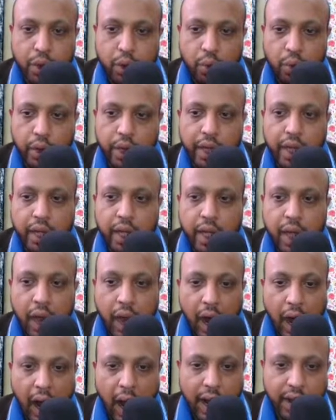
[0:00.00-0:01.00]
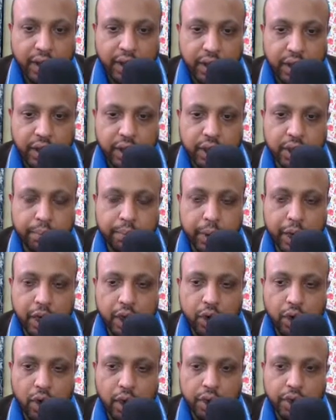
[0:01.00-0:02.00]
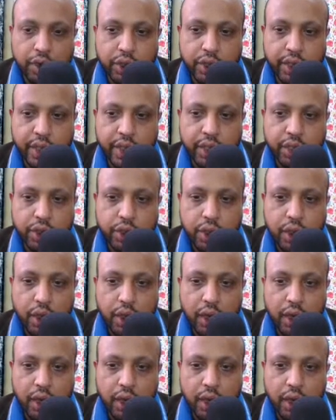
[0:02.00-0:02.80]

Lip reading: Okay, at this particular stage,